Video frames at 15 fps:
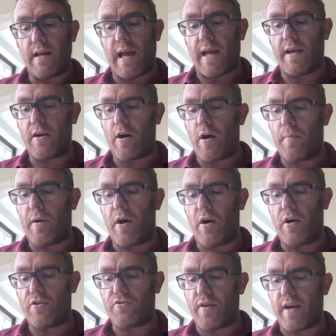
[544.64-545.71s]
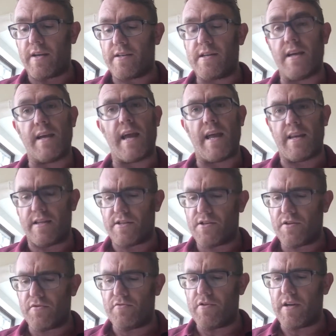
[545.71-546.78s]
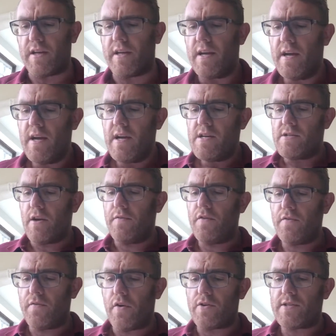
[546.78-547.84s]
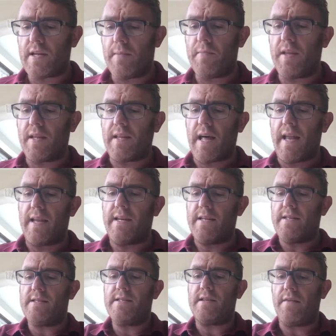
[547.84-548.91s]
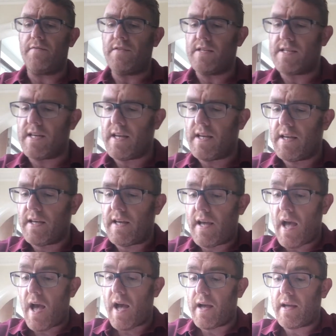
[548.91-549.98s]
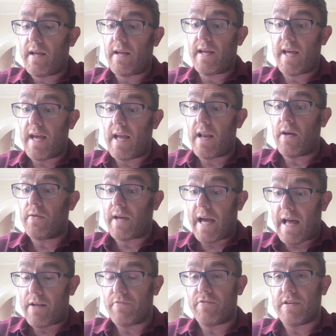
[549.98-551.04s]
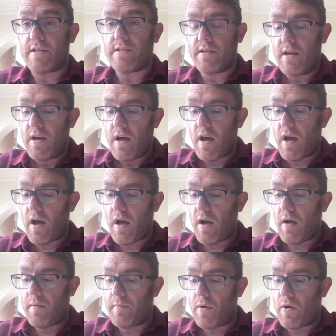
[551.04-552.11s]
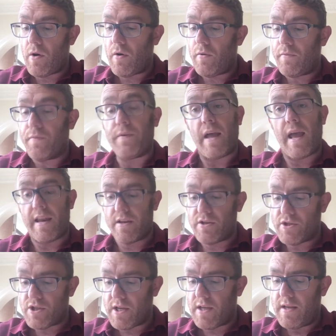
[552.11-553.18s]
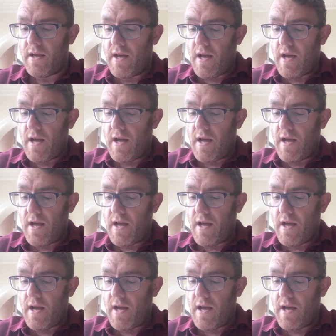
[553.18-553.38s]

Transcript: and carbohydrates again is 3. So if you've got something that is 70 kilocalories of energy,